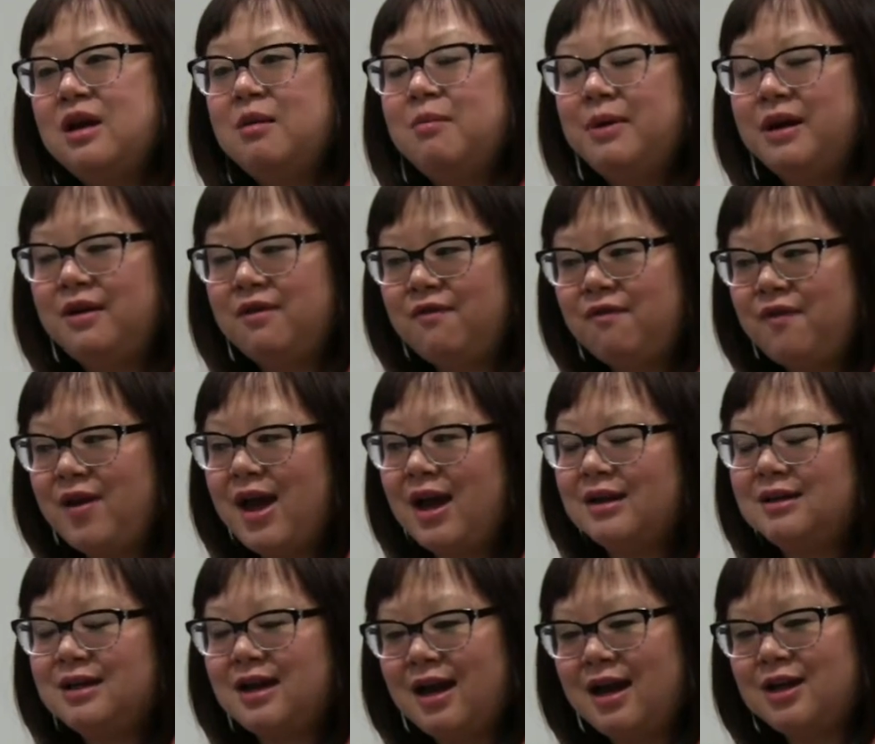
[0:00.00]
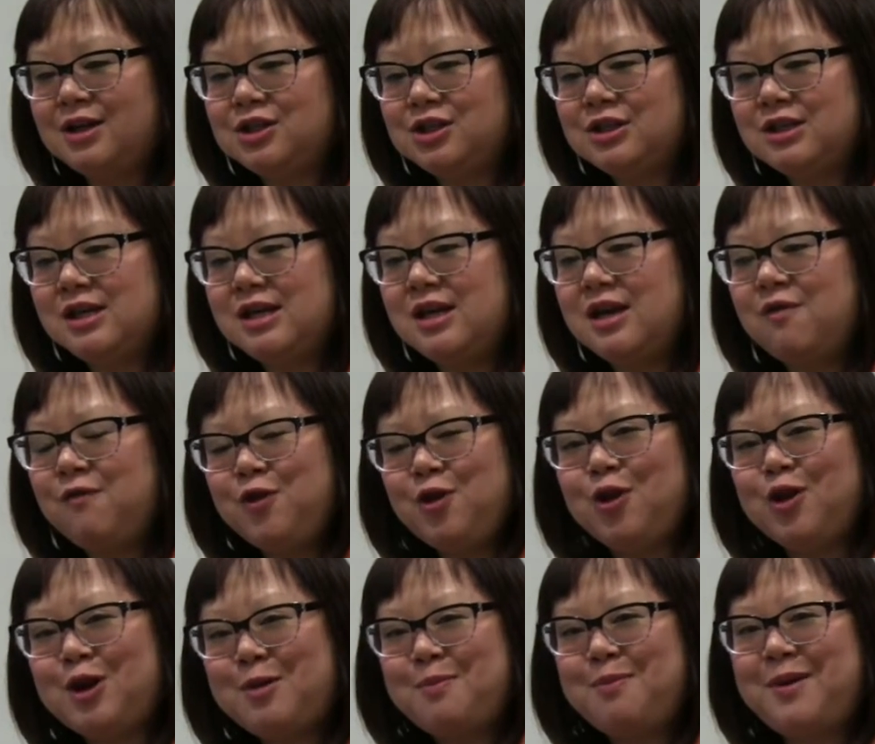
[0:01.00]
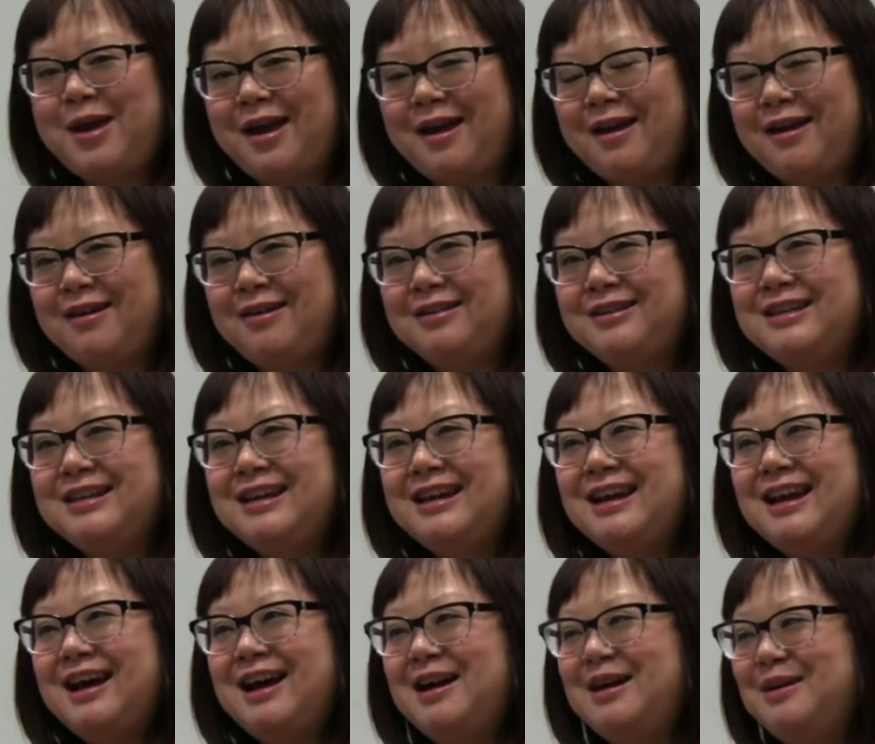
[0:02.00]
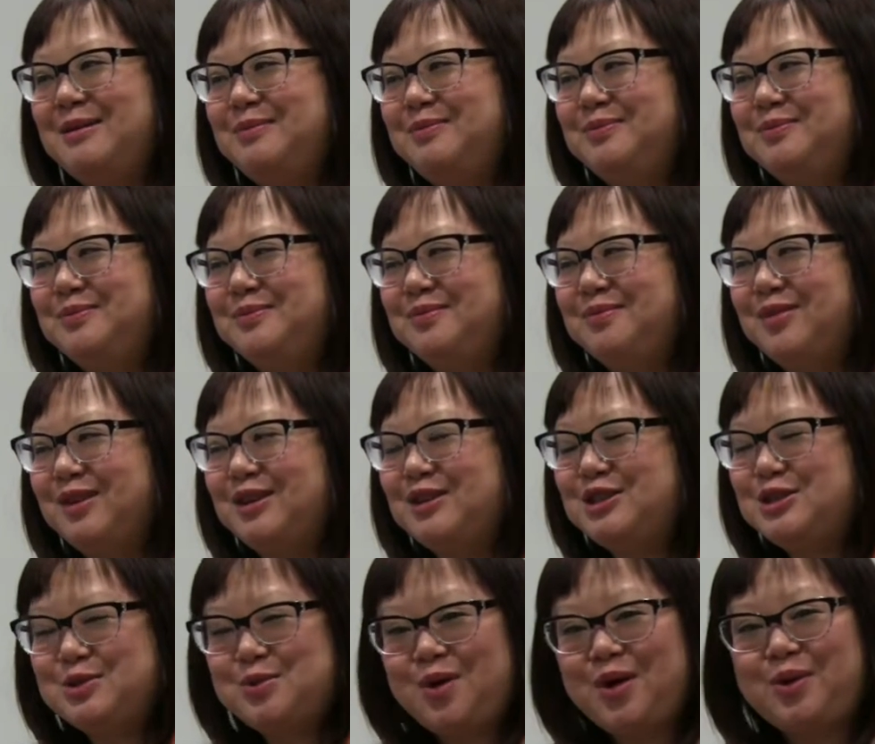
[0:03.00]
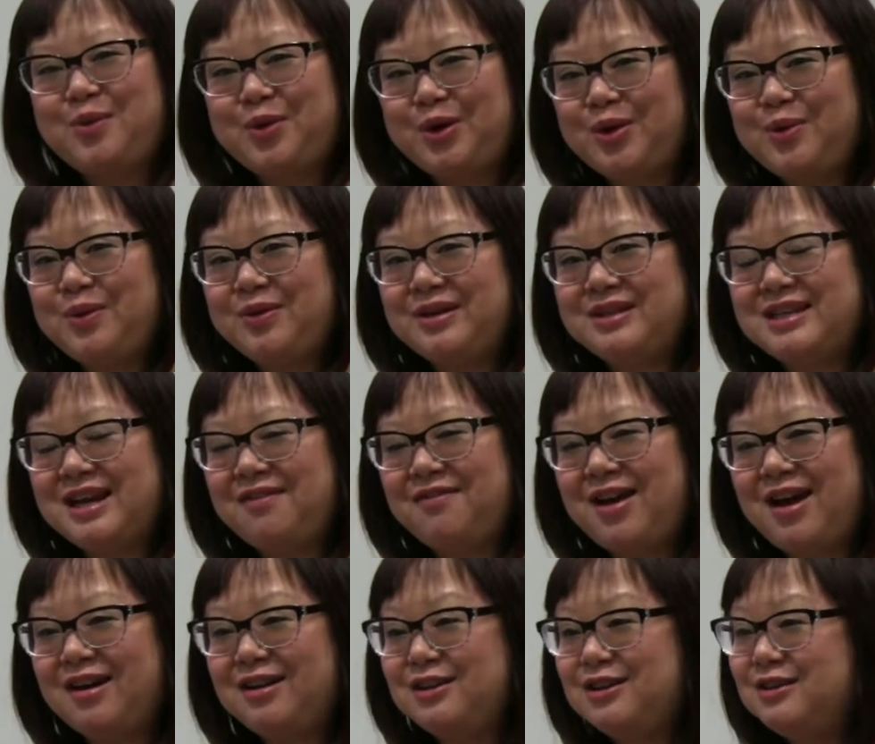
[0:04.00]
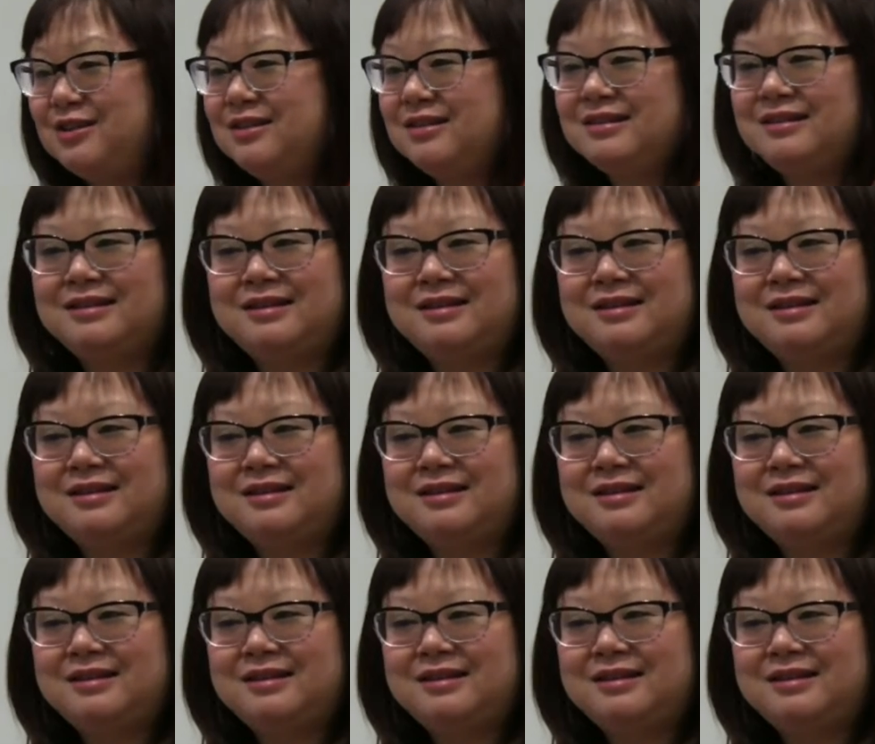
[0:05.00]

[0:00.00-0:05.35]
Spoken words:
But in fact, actually, if you're compelled to want to work with a deaf actor,